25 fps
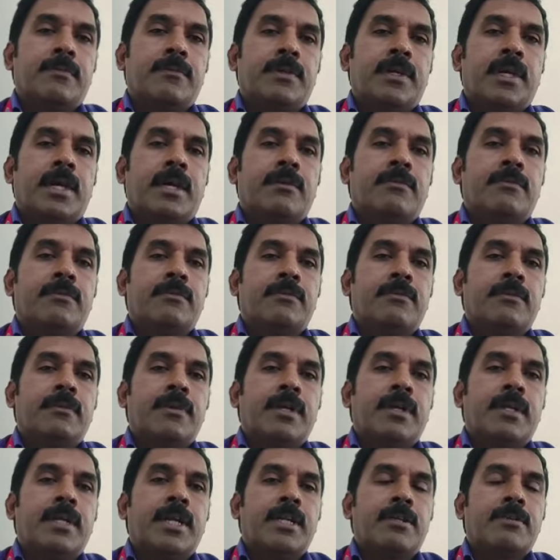we have
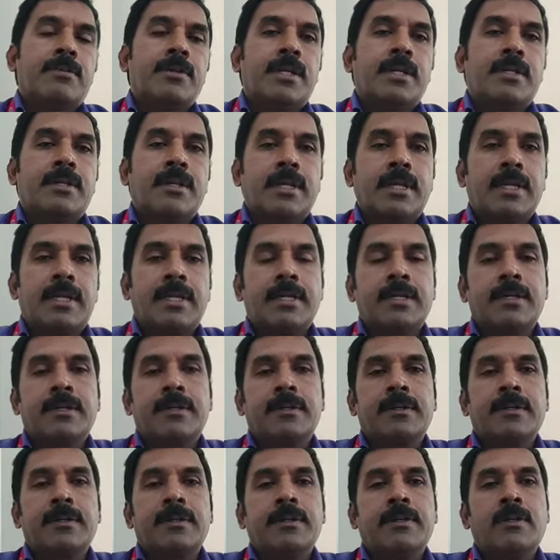a day-to-day
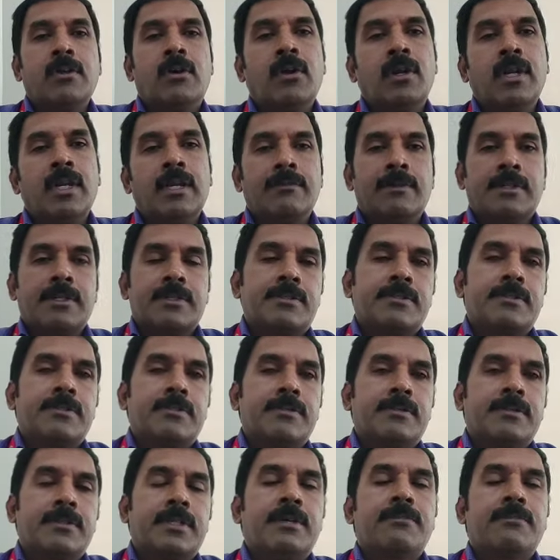training in all levels.